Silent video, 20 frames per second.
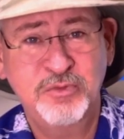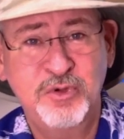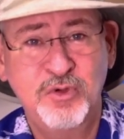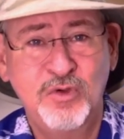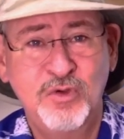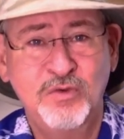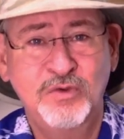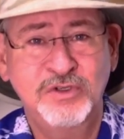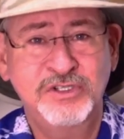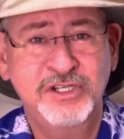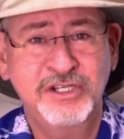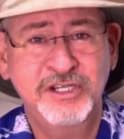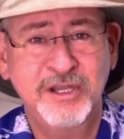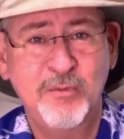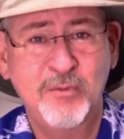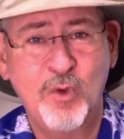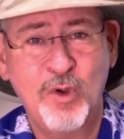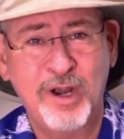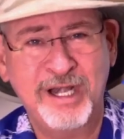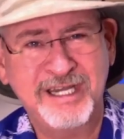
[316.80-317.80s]
pool was
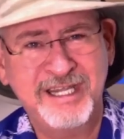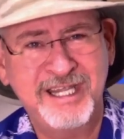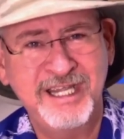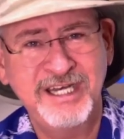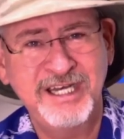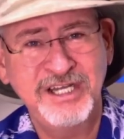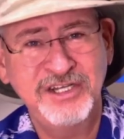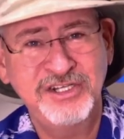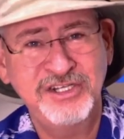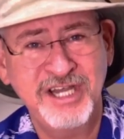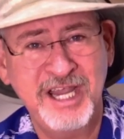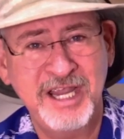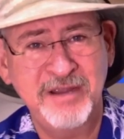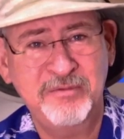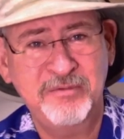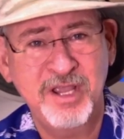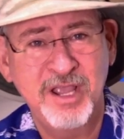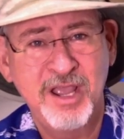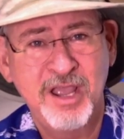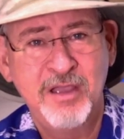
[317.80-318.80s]
somewhat
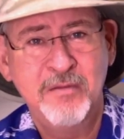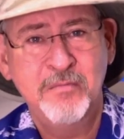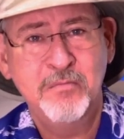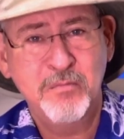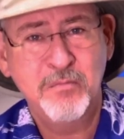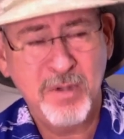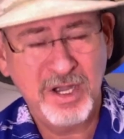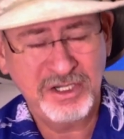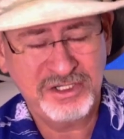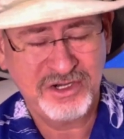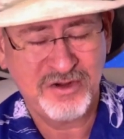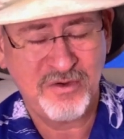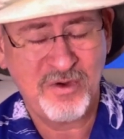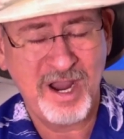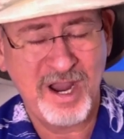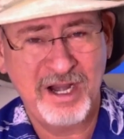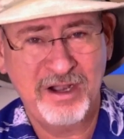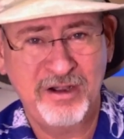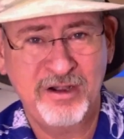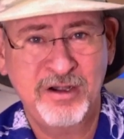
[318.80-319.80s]
kidney-shaped, much
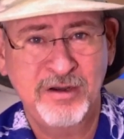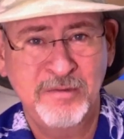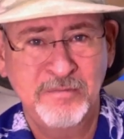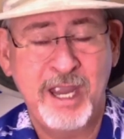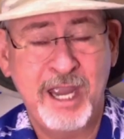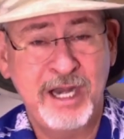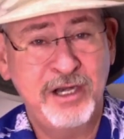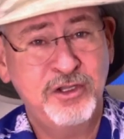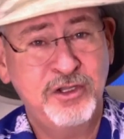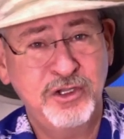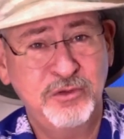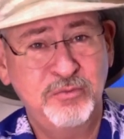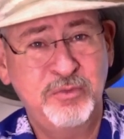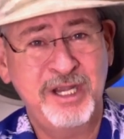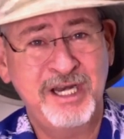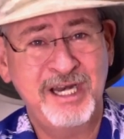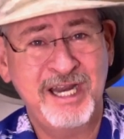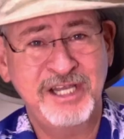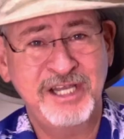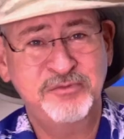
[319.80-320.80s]
quieter, and a good
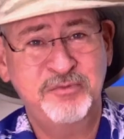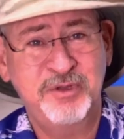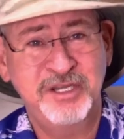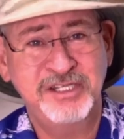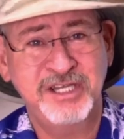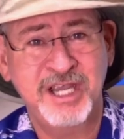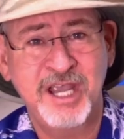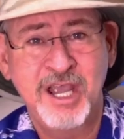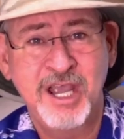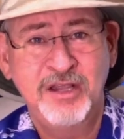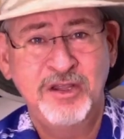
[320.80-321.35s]
bit less busy.